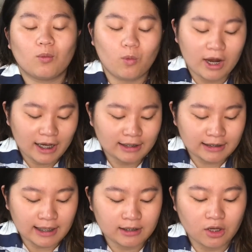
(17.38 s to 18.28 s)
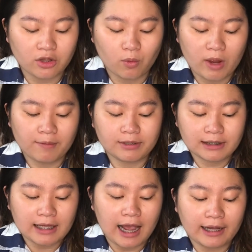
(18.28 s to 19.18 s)
What it says on the
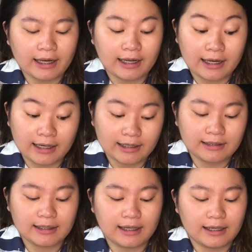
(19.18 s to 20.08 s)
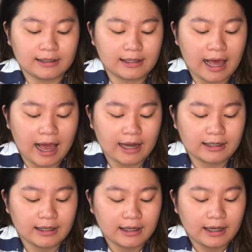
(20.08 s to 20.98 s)
website is
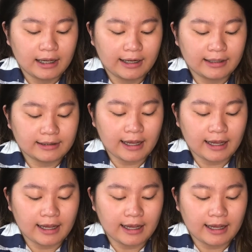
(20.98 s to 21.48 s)
that it is